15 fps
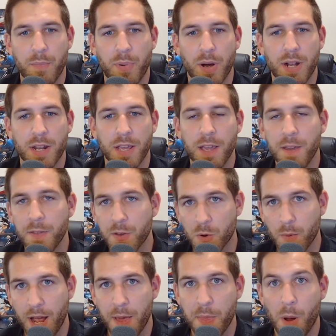but either
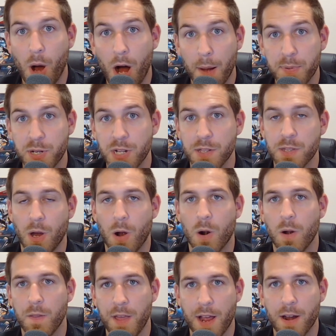way, the options
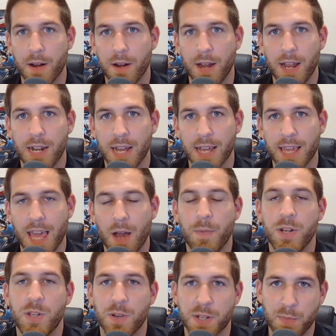are there, and I can't
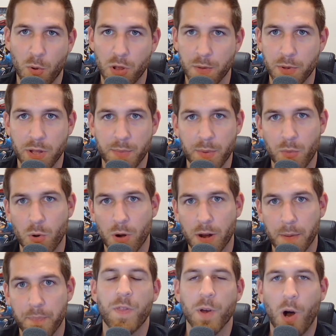wait to explore them a little bit
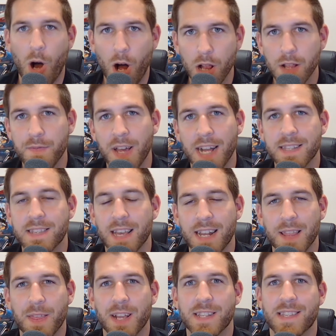more. With all of that said,
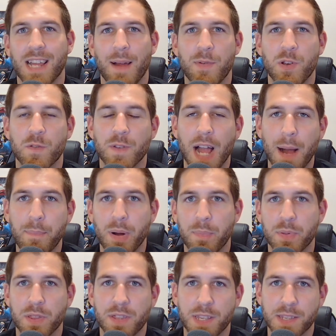I think it's time to wrap
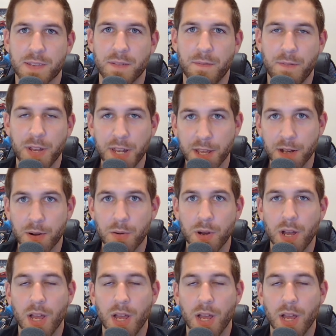up this video.